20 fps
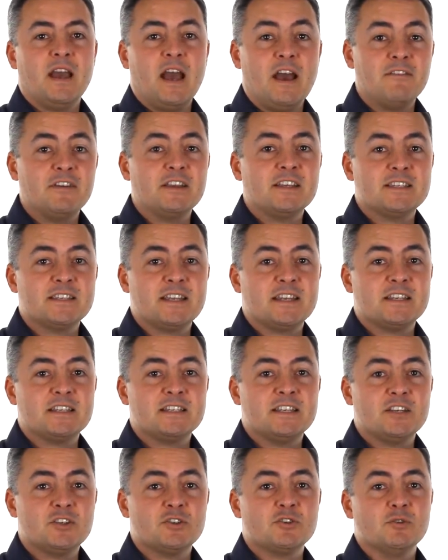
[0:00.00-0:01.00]
Having a
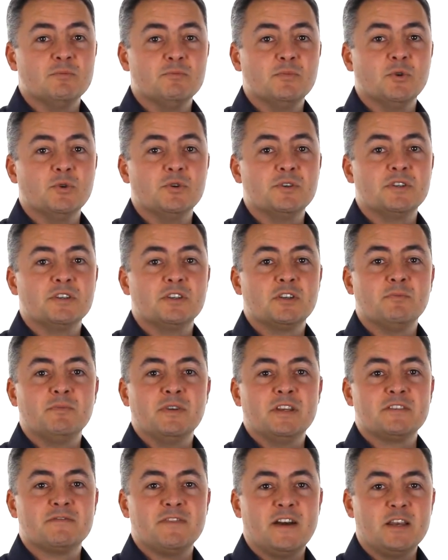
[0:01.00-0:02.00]
statistician on board can
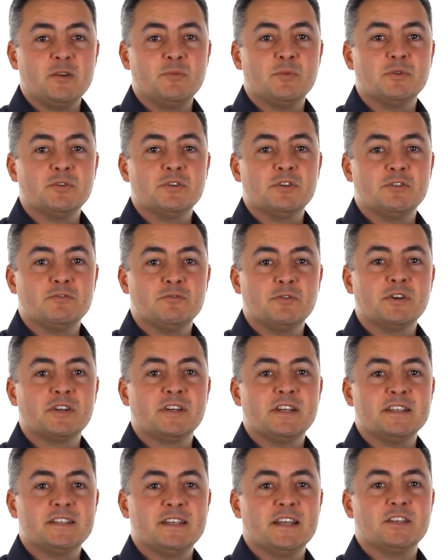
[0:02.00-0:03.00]
be as valuable to your
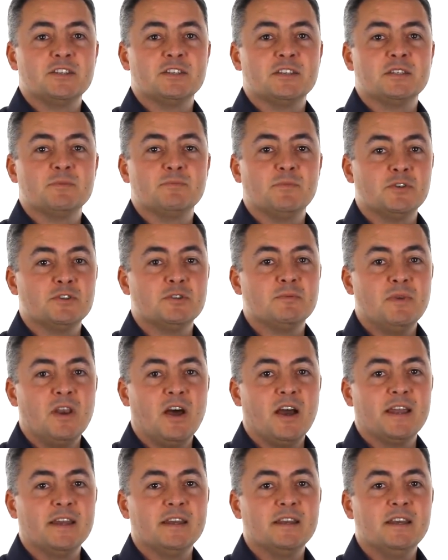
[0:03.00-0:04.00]
organisation's bottom
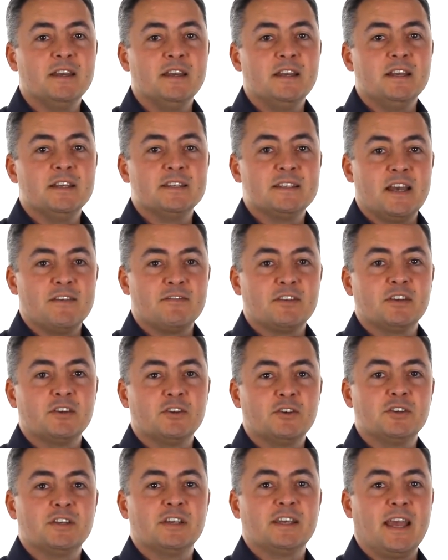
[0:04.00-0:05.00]
line as having
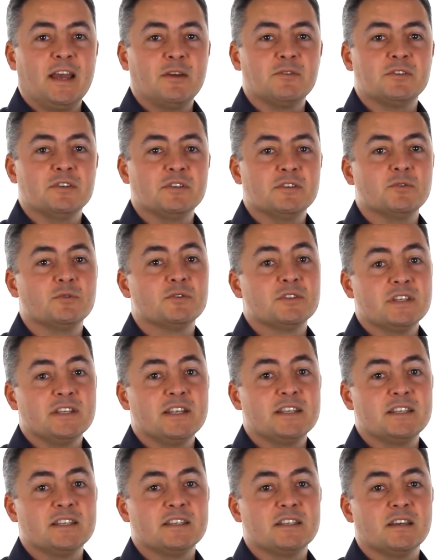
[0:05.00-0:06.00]
a good accountant or
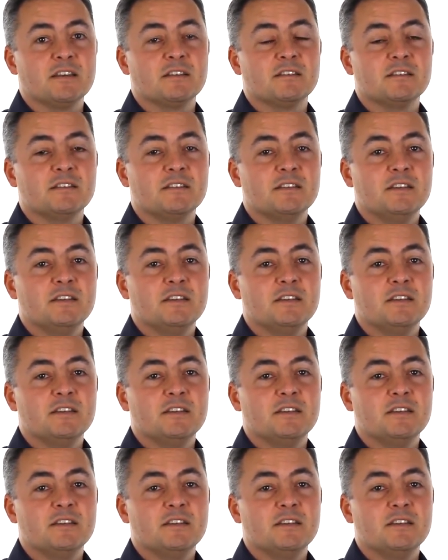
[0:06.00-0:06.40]
solicitor.